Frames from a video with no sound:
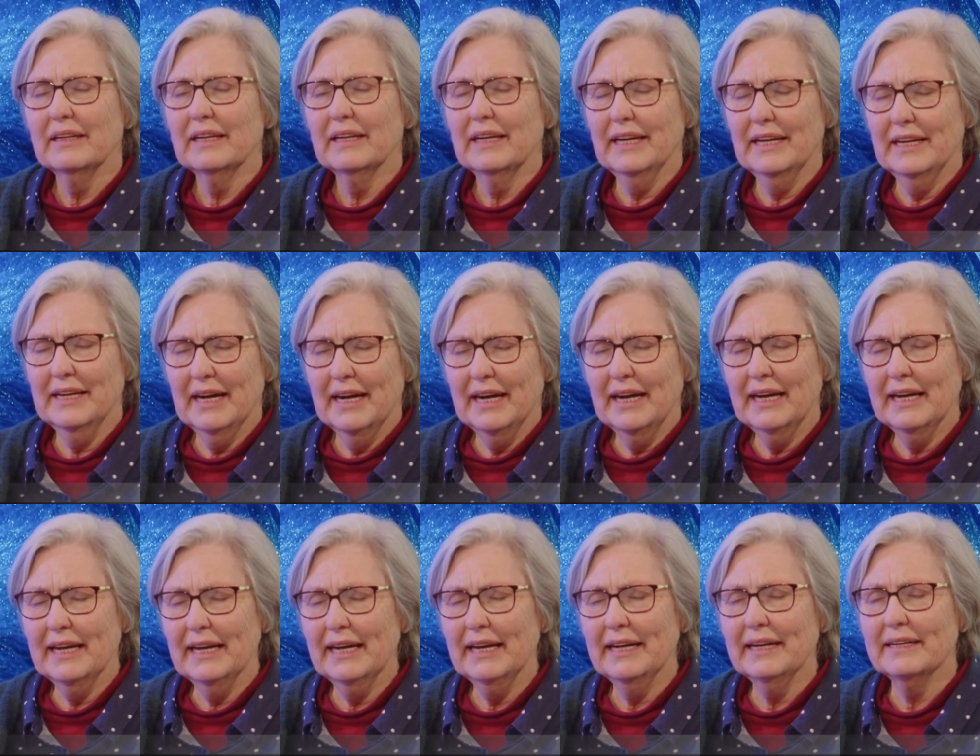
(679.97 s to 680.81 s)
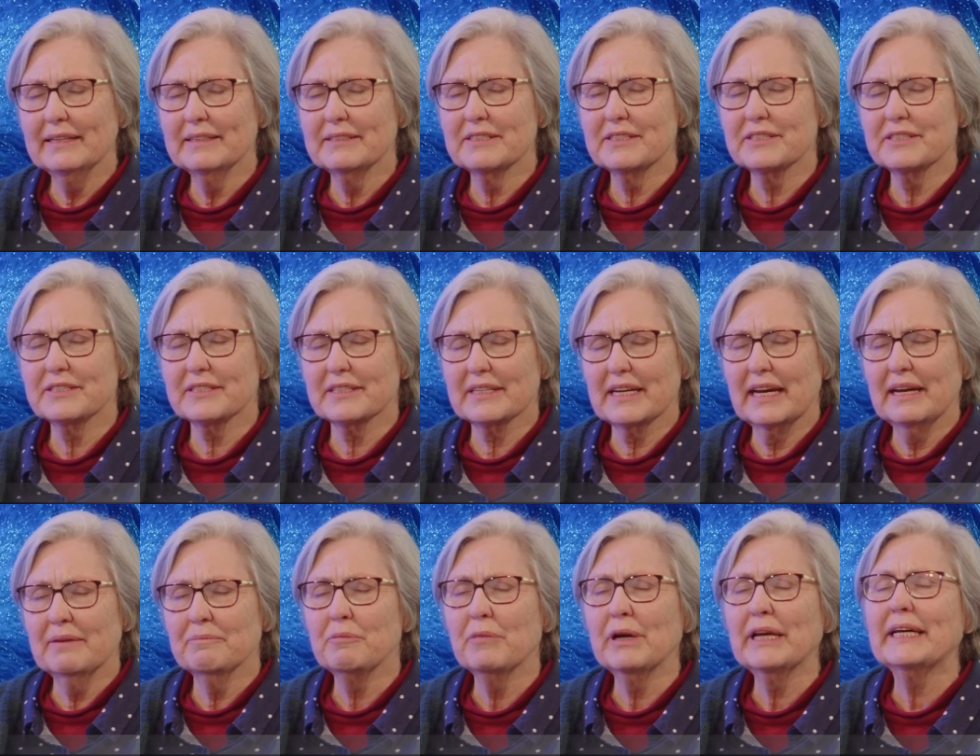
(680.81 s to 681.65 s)
in our hands,
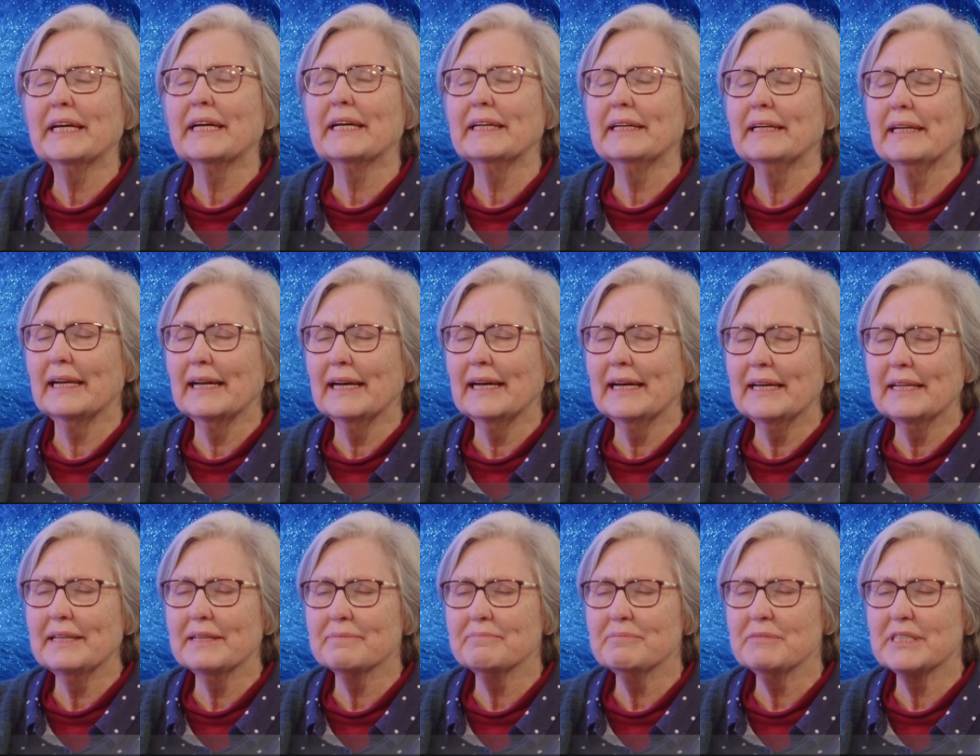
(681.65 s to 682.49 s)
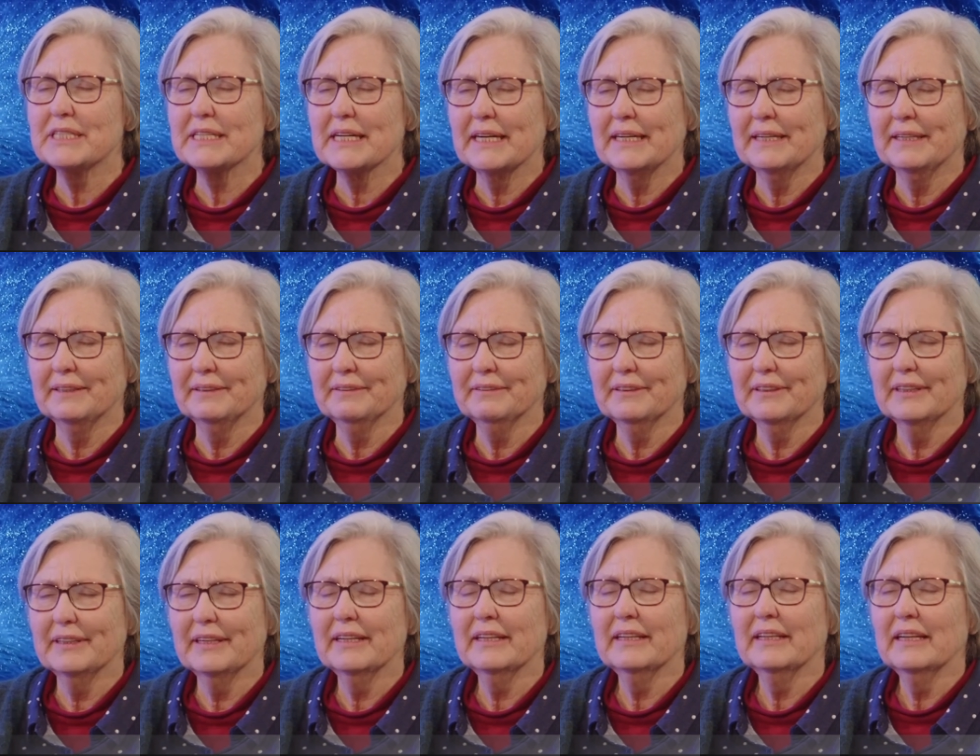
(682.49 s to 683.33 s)
and we can lay them down
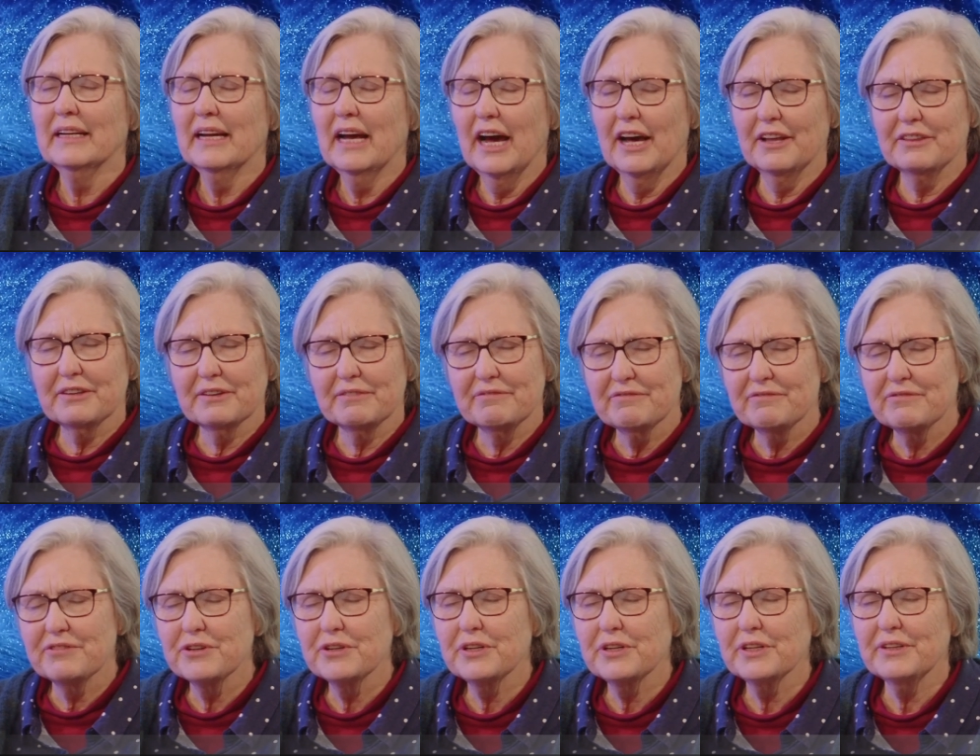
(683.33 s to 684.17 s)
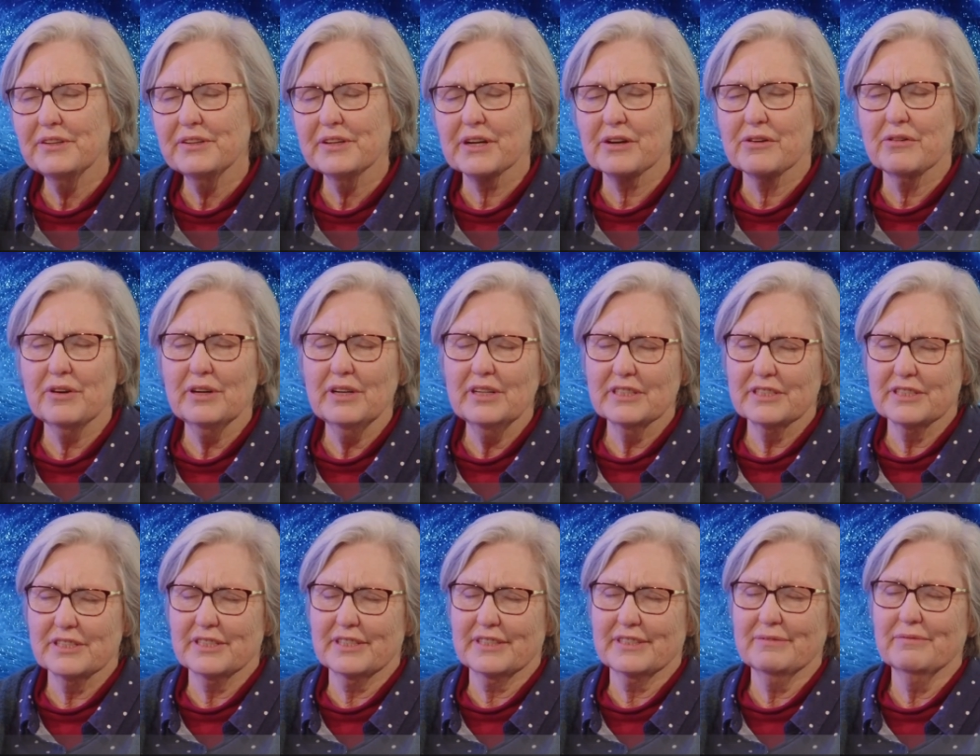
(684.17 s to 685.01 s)
at the foot of the
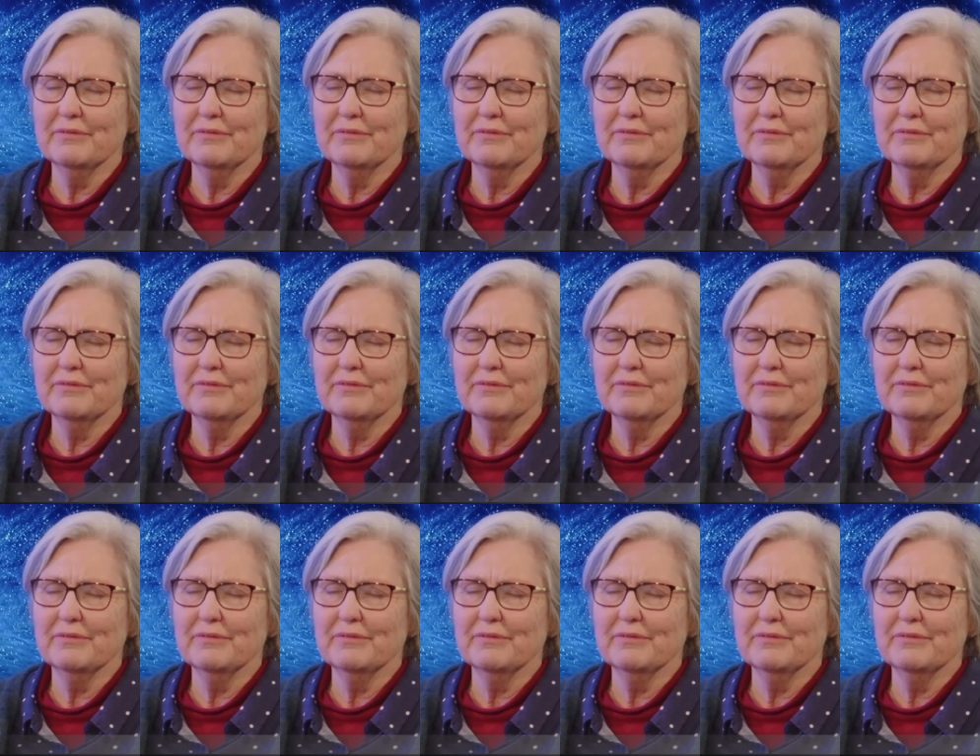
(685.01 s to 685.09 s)
cross.